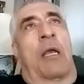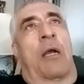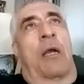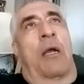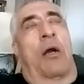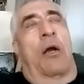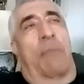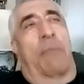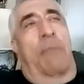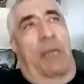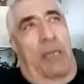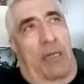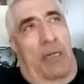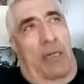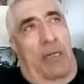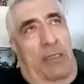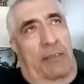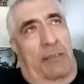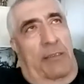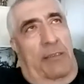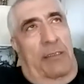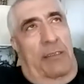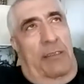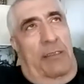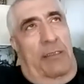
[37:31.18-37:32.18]
Oh my God.
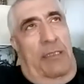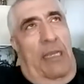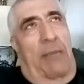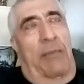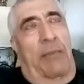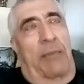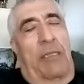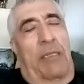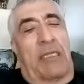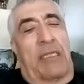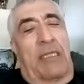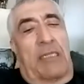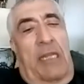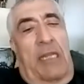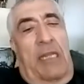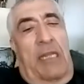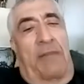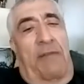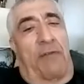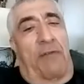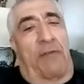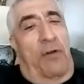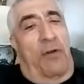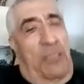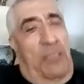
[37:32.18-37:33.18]
I mean, I
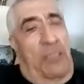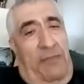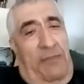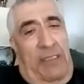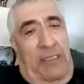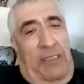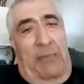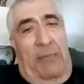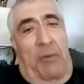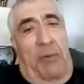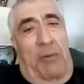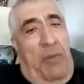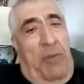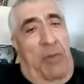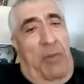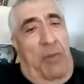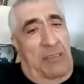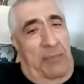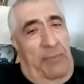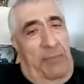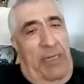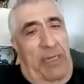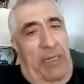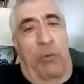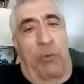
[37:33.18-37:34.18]
never heard of it. And I'm a
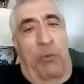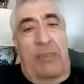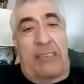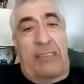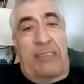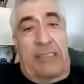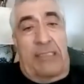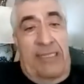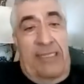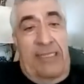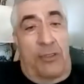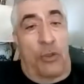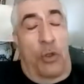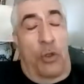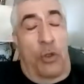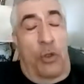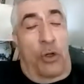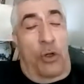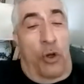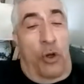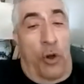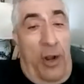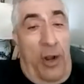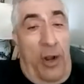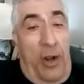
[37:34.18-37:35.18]
Muslim. And I was sent to a
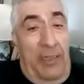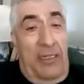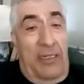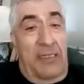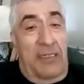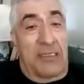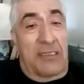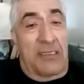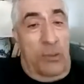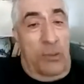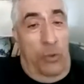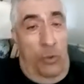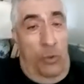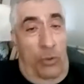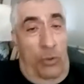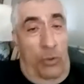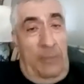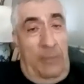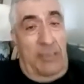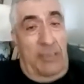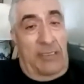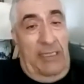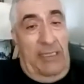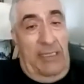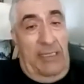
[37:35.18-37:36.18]
Quranic school
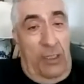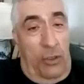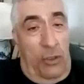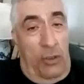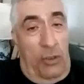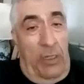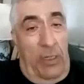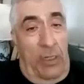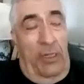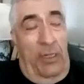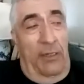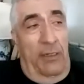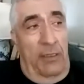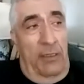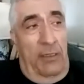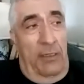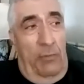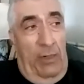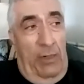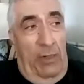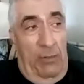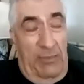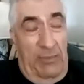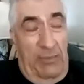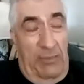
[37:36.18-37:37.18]
to study Quran
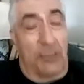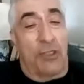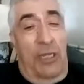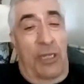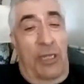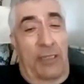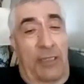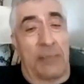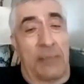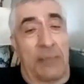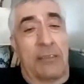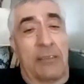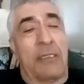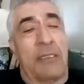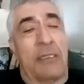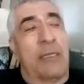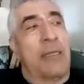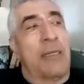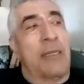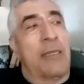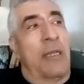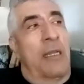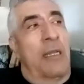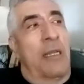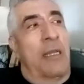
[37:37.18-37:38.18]
when I was a child.
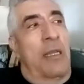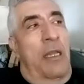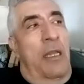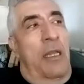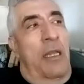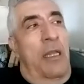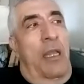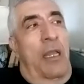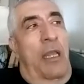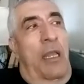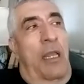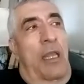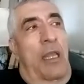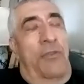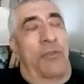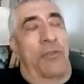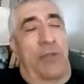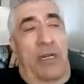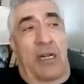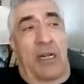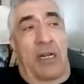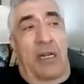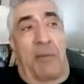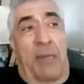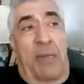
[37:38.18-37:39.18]
Mm.
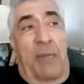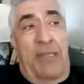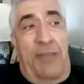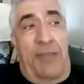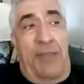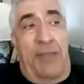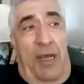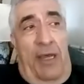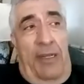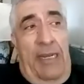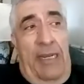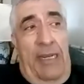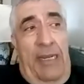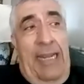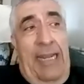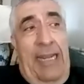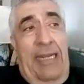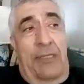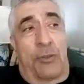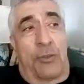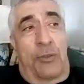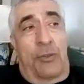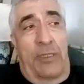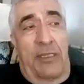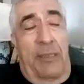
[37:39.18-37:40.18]
During Ramadan, I
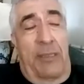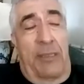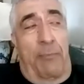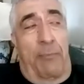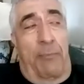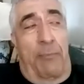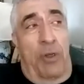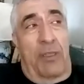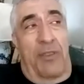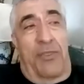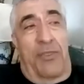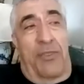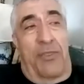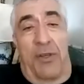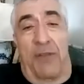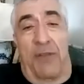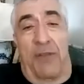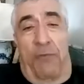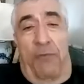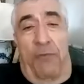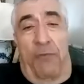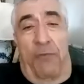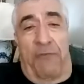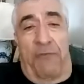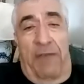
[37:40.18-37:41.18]
had to read the book three,
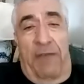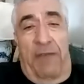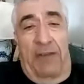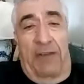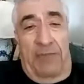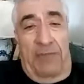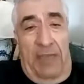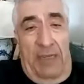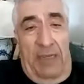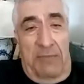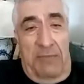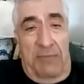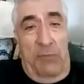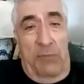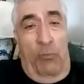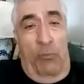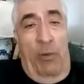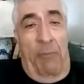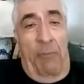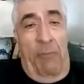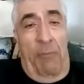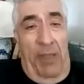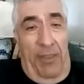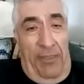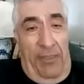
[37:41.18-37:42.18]
four, five times in
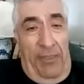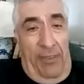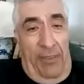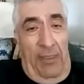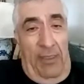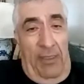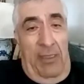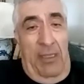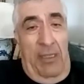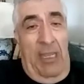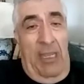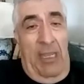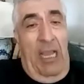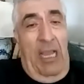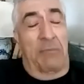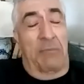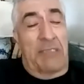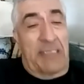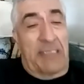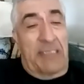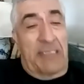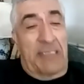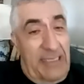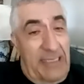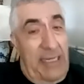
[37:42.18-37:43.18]
one month.
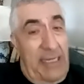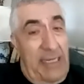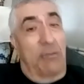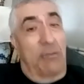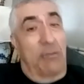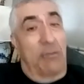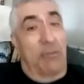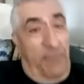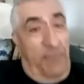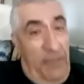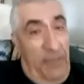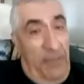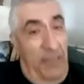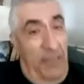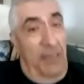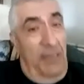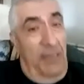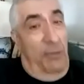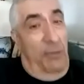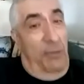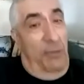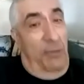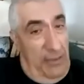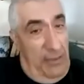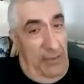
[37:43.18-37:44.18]
Almost six hours of reading the
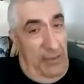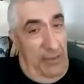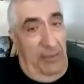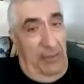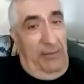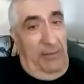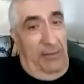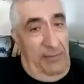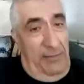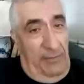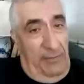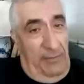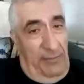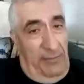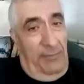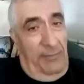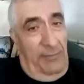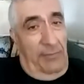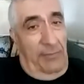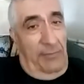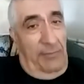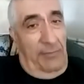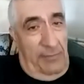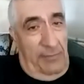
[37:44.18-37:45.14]
book. Right.